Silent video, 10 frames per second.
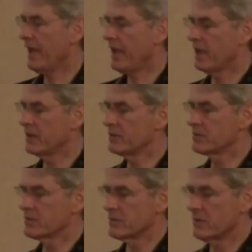and,
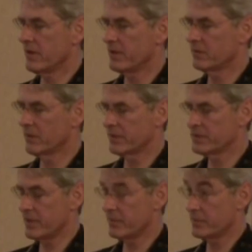and look at
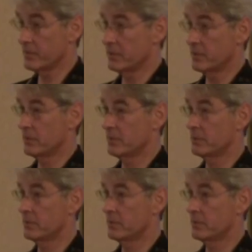chapter.